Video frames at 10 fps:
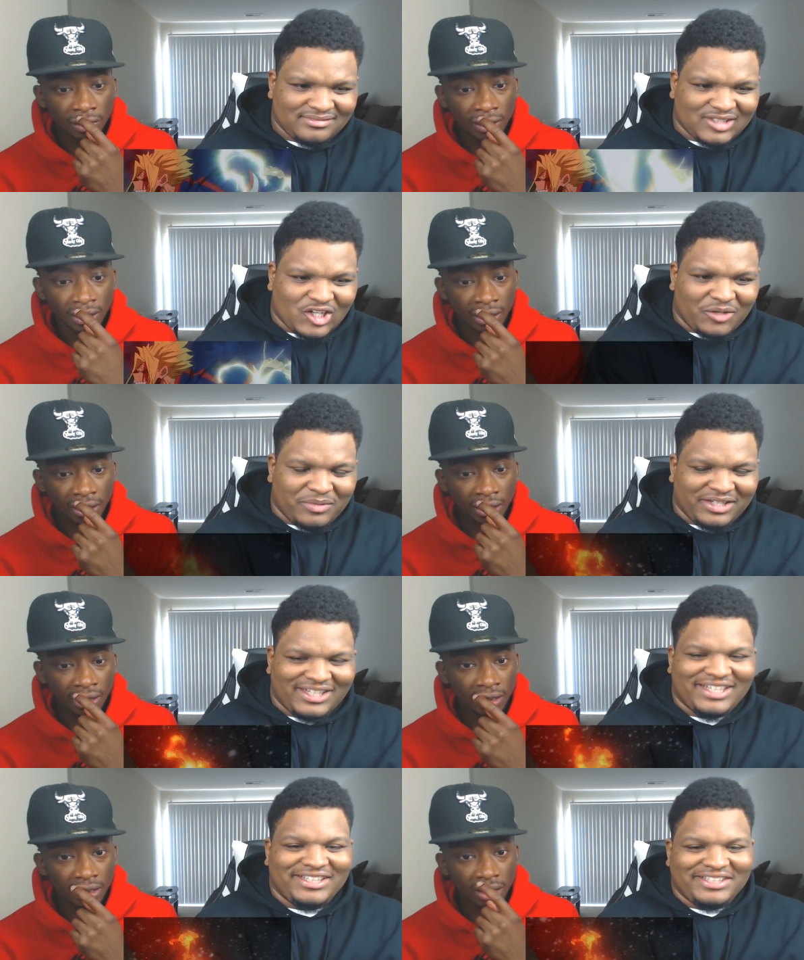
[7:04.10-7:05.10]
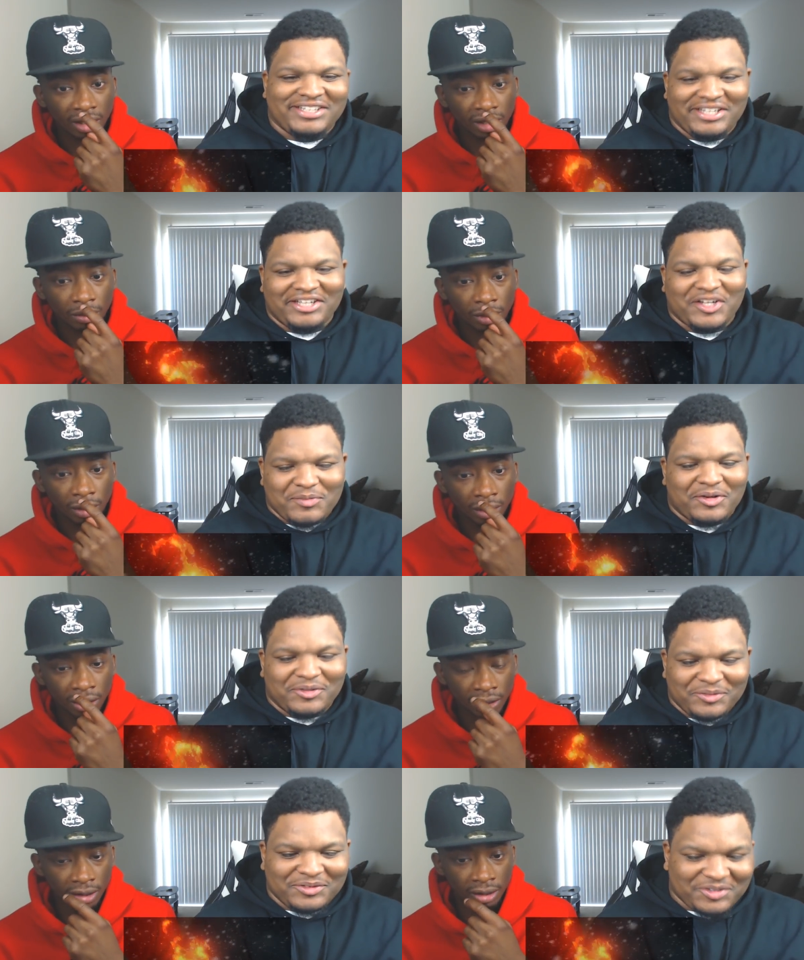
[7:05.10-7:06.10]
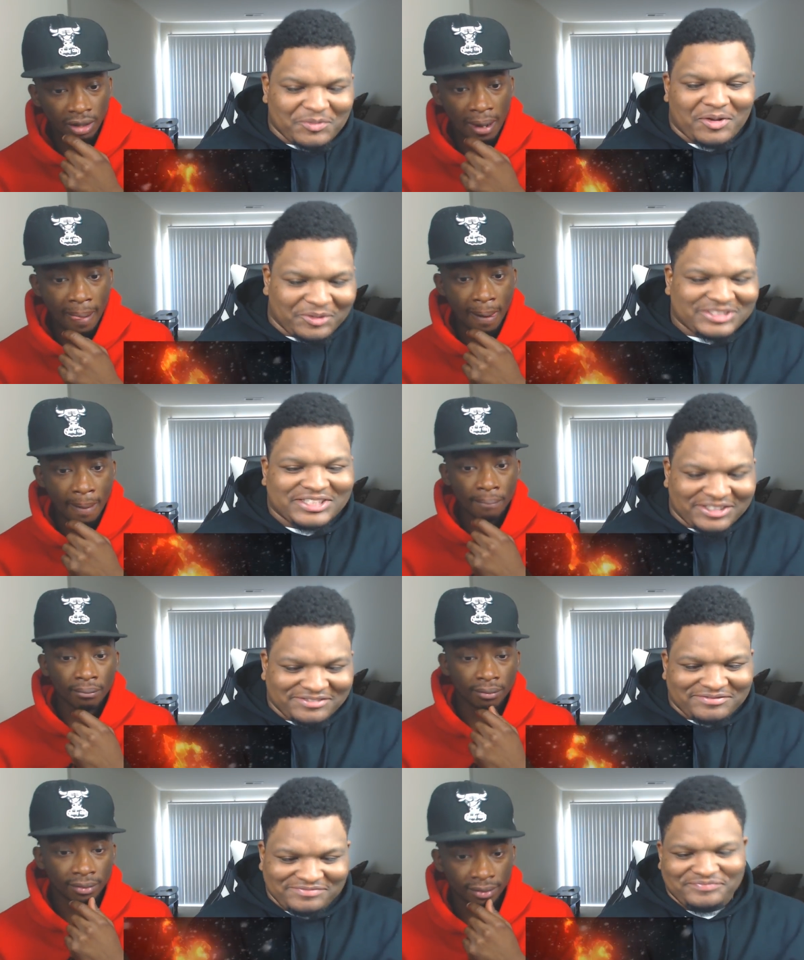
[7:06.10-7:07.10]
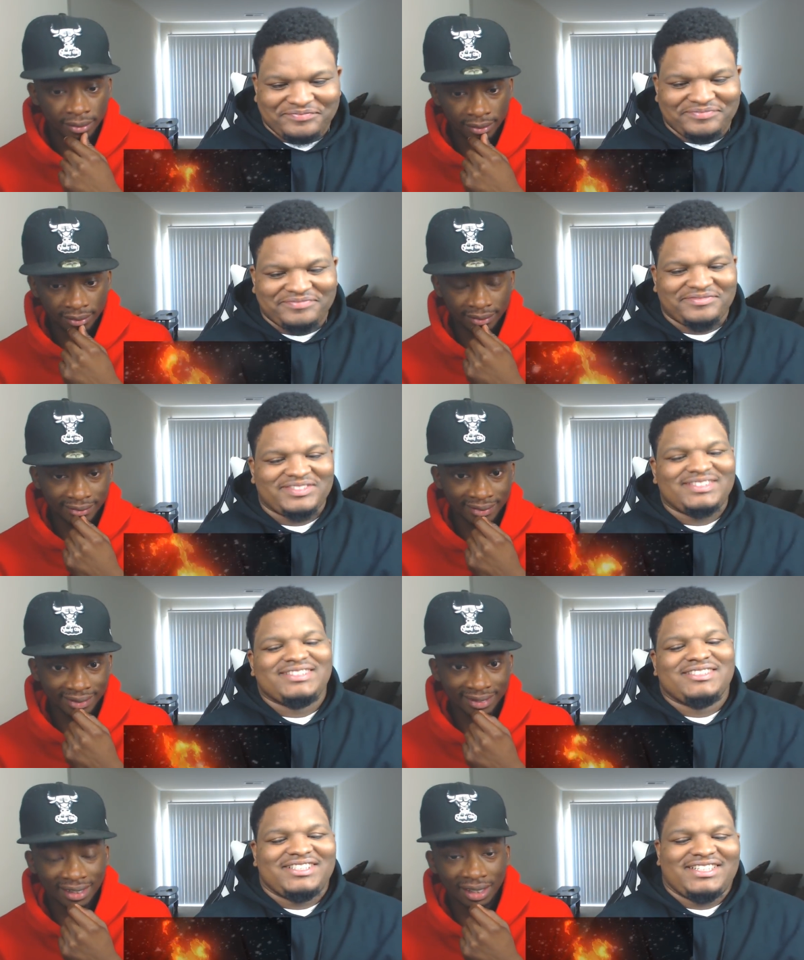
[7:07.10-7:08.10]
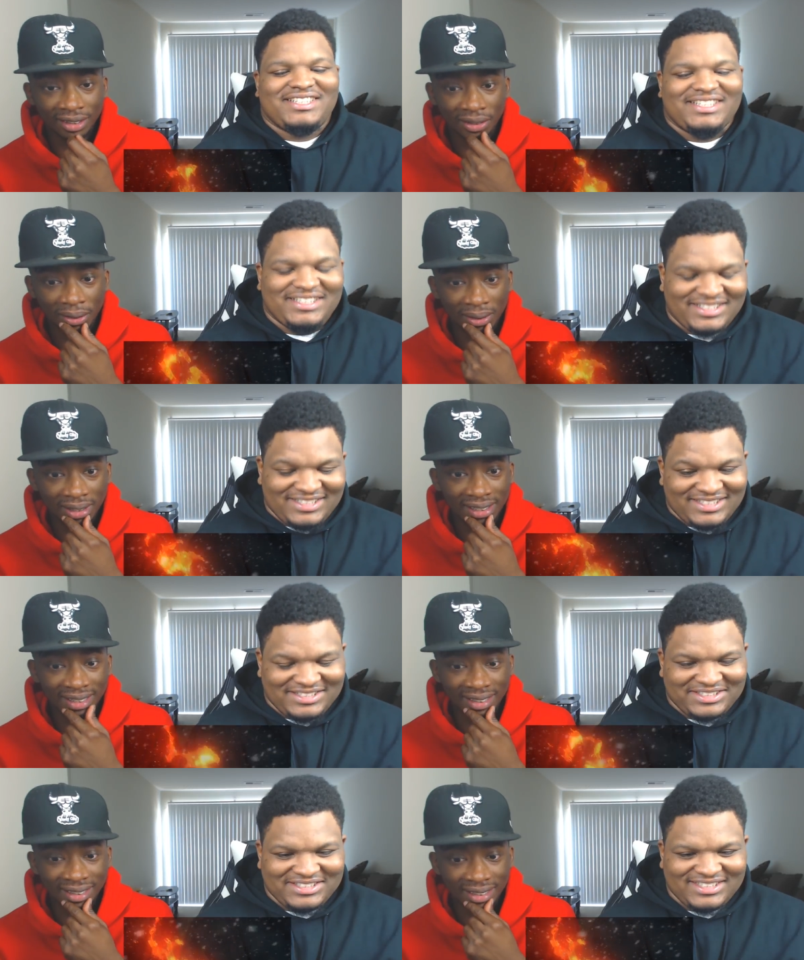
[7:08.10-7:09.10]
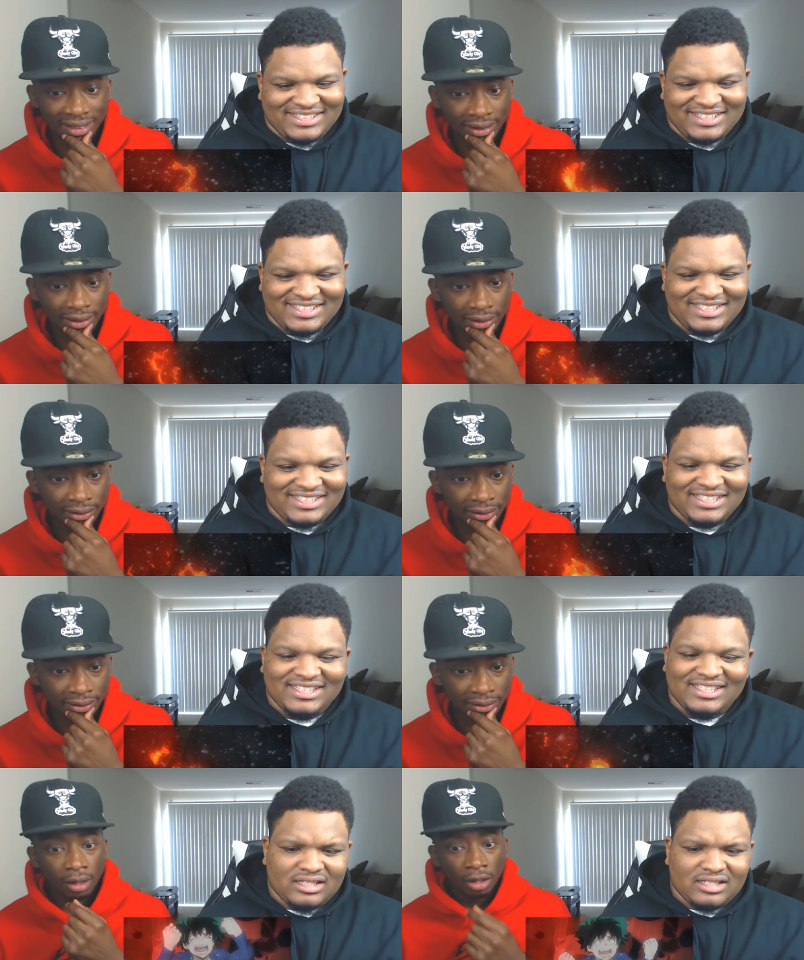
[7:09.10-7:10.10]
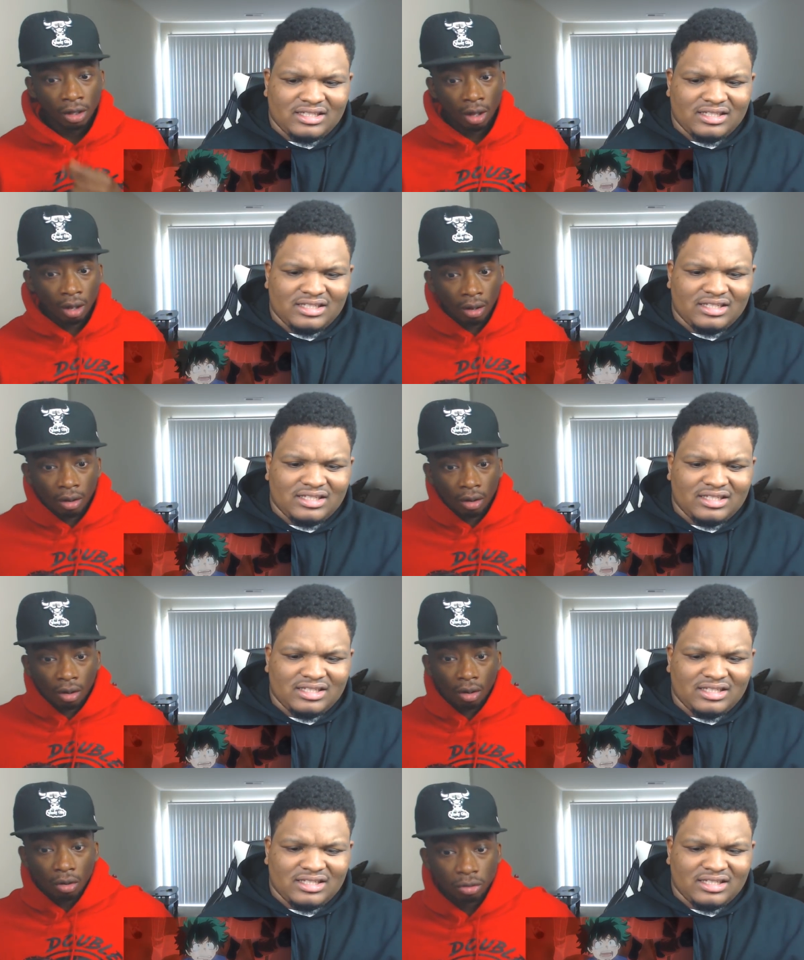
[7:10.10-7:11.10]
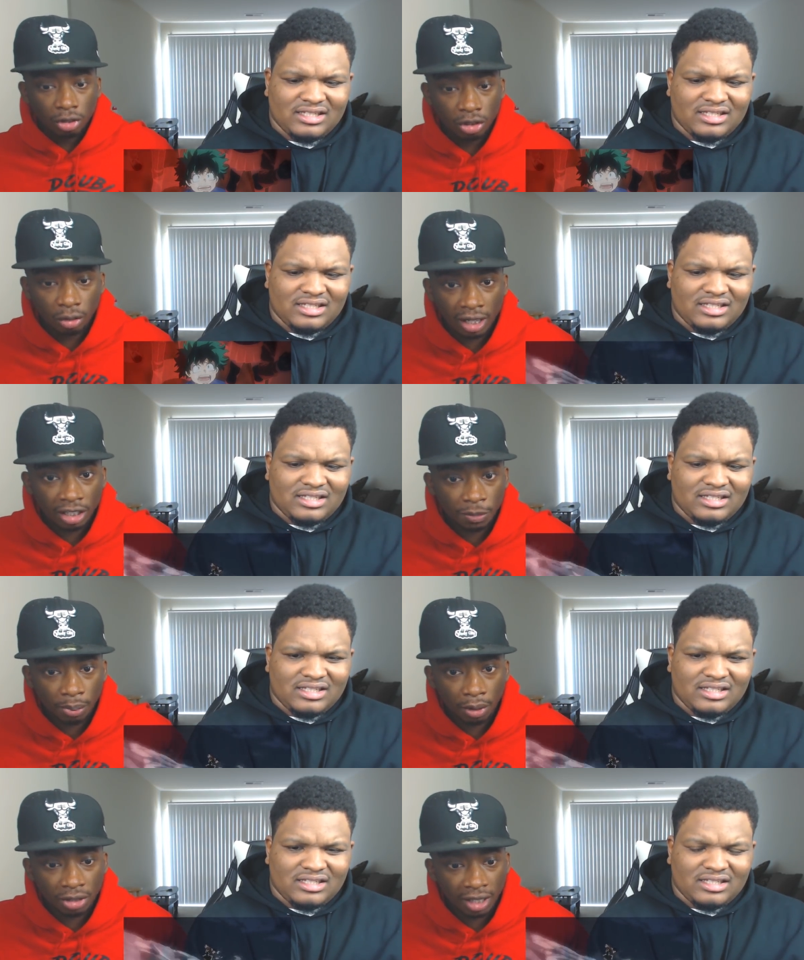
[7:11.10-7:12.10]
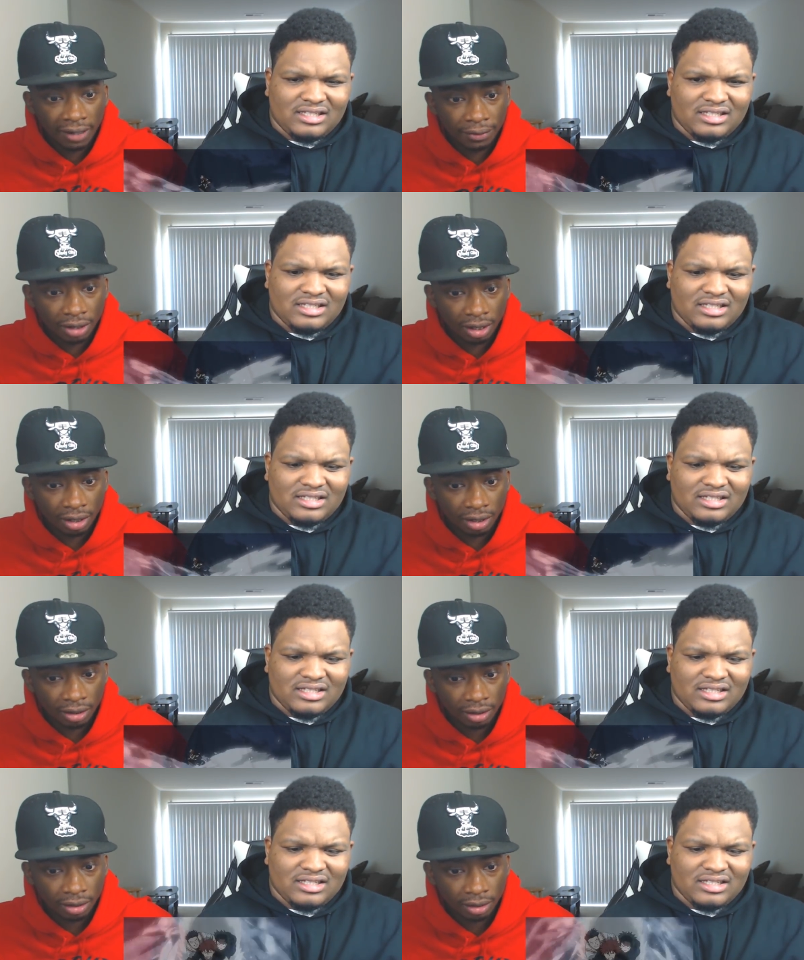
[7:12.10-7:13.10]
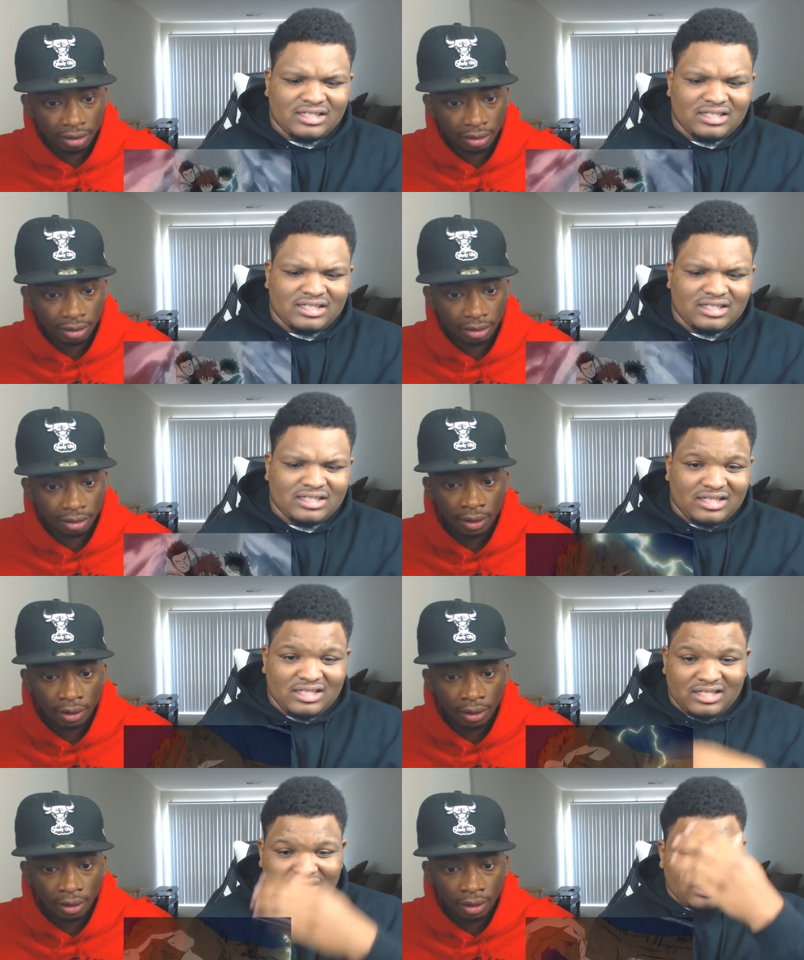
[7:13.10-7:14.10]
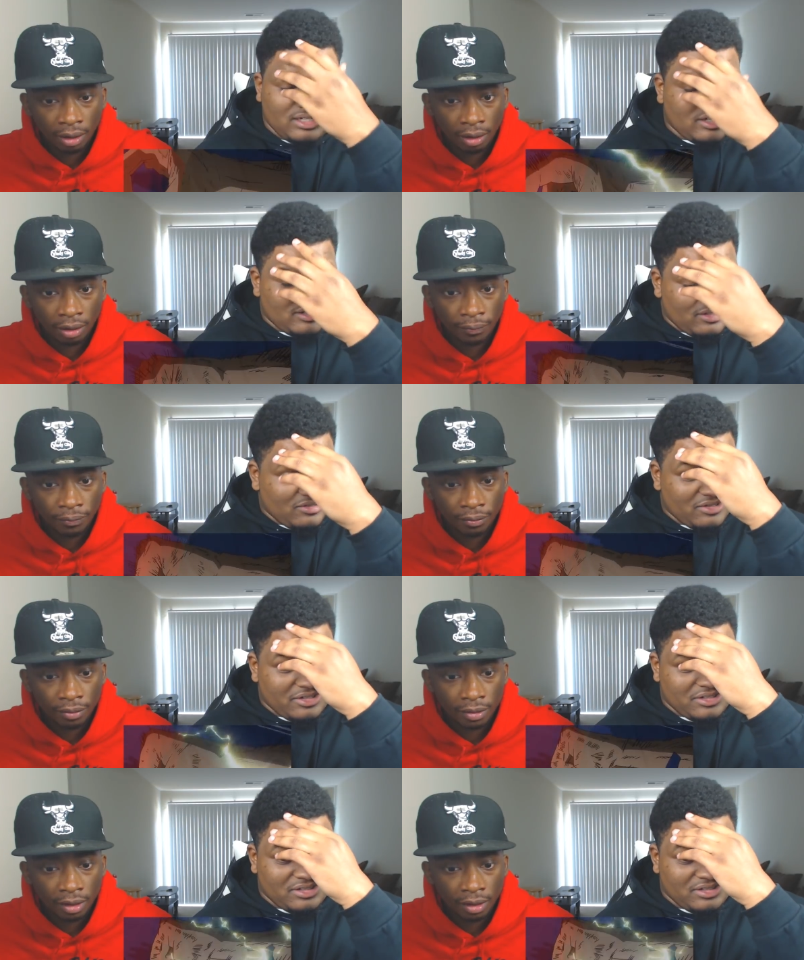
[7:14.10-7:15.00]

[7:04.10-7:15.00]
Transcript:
Speaker 1: Oh
Speaker 2: my, like, yeah, come on. Come on, what's up? That's crazy. Oh, shoot, they exposing everything.
Speaker 1: Oh, Lord.